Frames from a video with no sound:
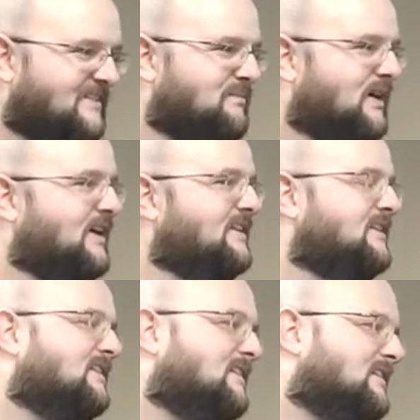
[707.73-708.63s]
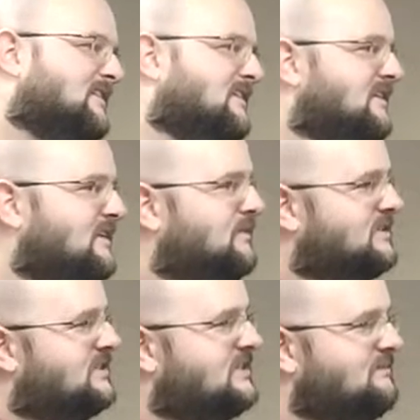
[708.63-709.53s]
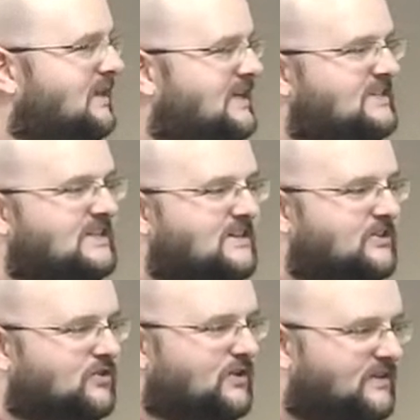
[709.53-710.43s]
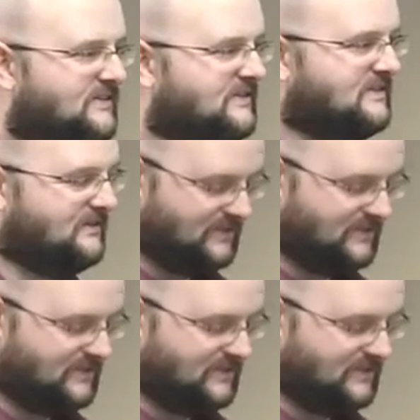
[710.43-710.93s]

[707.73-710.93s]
But he wants to seem like he's in control. He